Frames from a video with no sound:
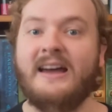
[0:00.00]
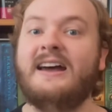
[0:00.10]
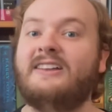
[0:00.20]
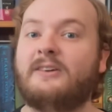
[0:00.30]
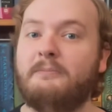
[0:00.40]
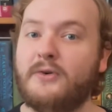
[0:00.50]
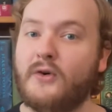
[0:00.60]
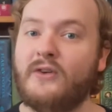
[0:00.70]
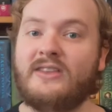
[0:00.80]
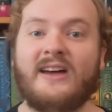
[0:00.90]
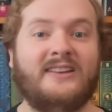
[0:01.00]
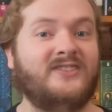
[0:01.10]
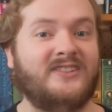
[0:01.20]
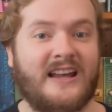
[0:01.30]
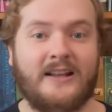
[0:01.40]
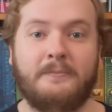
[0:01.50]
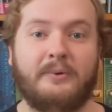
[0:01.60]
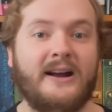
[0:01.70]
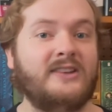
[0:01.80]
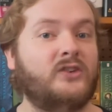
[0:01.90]
It's a movie that
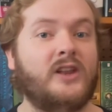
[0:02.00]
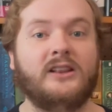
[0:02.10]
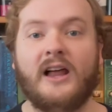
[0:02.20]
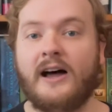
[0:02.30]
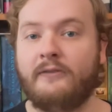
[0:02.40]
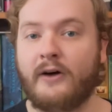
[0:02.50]
celebrates the love